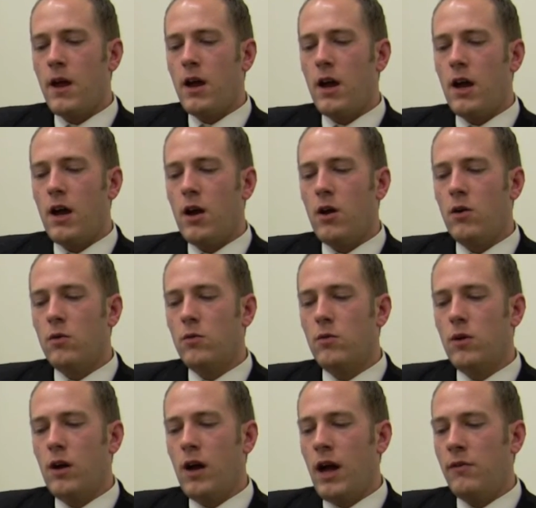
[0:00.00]

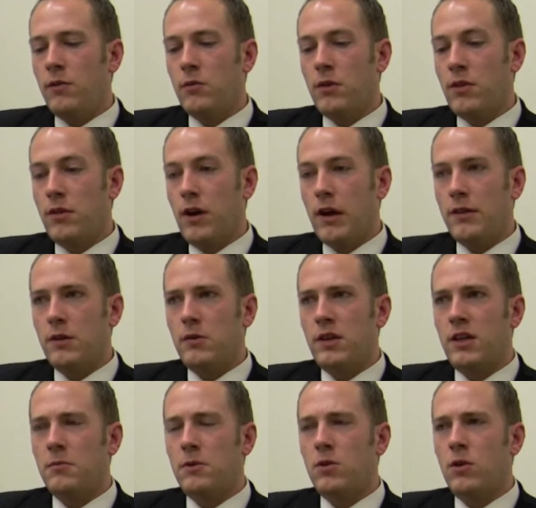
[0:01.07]
how everyone thought that it would
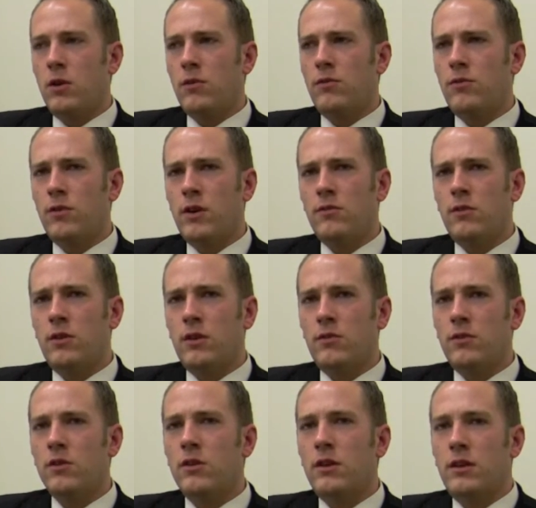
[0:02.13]
keep going forever. And if
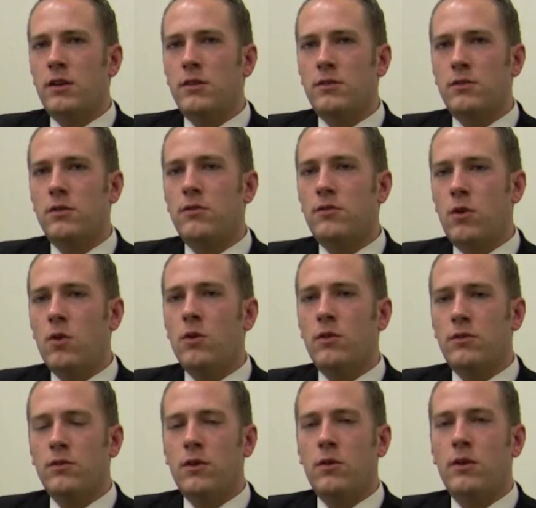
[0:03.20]
you look at history, of
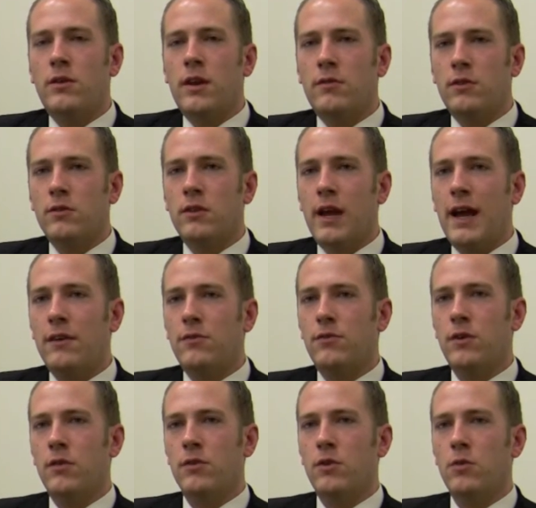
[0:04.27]
course, no, it never lasts
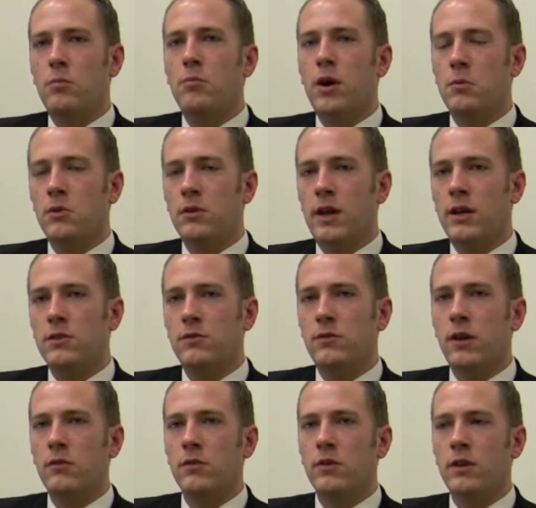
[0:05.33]
forever. No bubble lasts
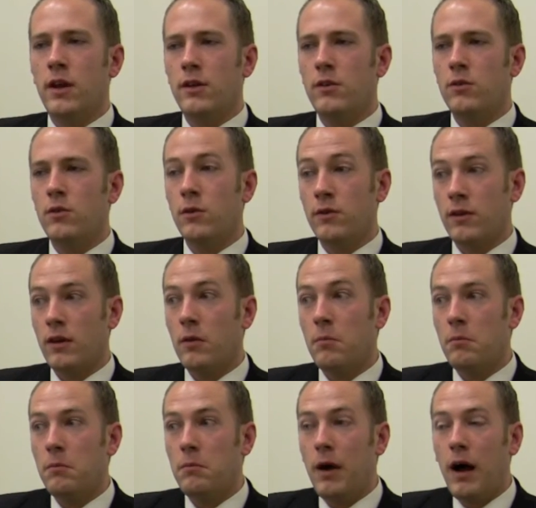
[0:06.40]
forever. And I knew it was going to
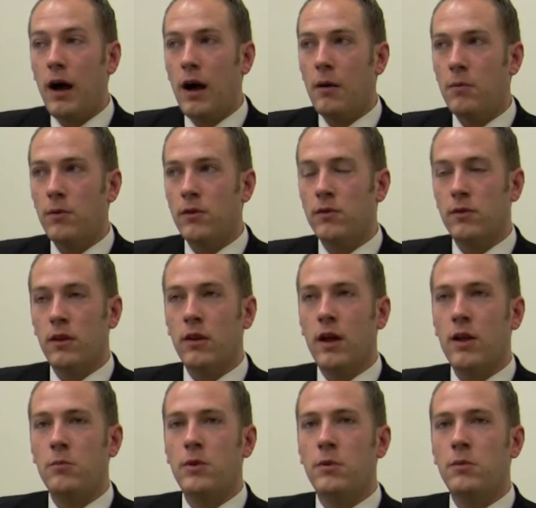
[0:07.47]
pop, as a
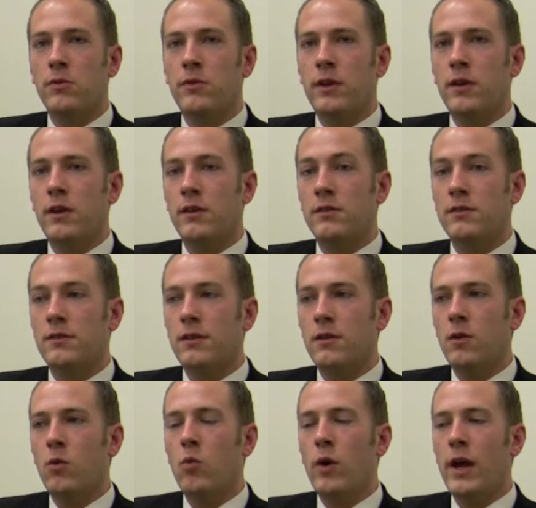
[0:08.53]
lot of people did. I just didn't
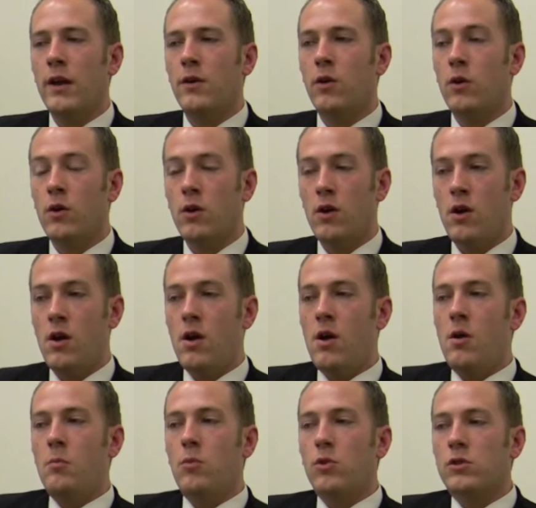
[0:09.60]
know when, or
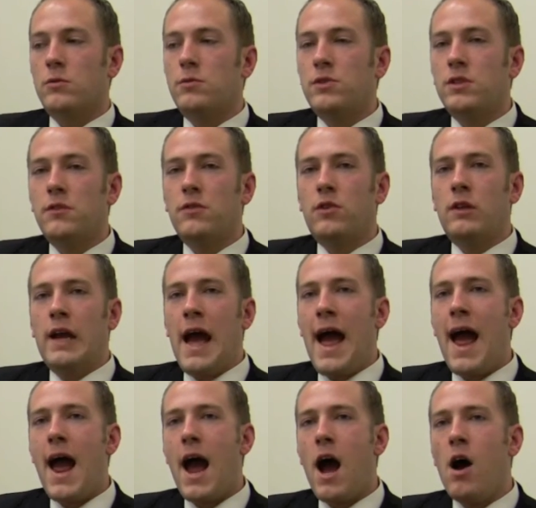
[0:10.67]
more specifically
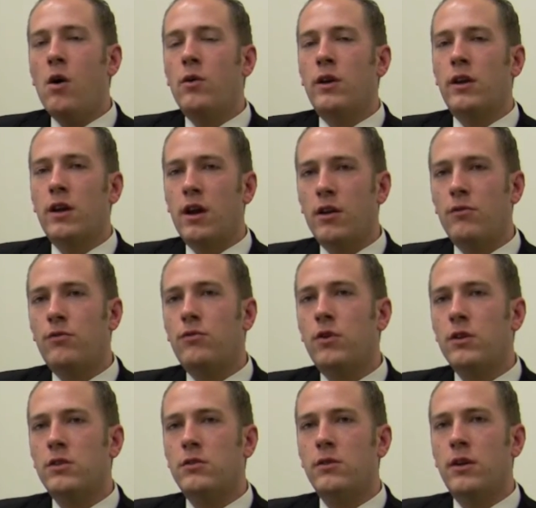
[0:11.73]
how, and it kind of
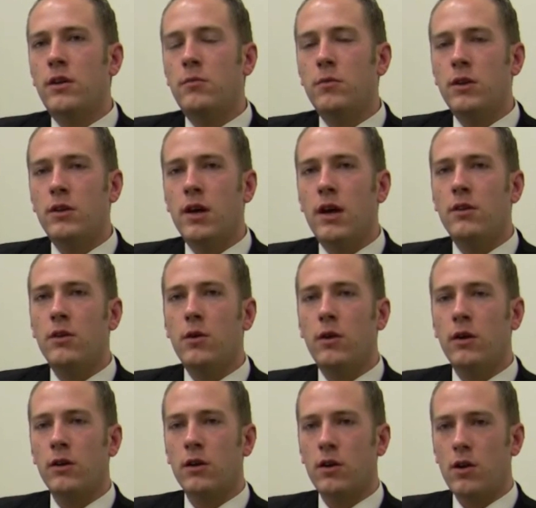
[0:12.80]
frustrated me not knowing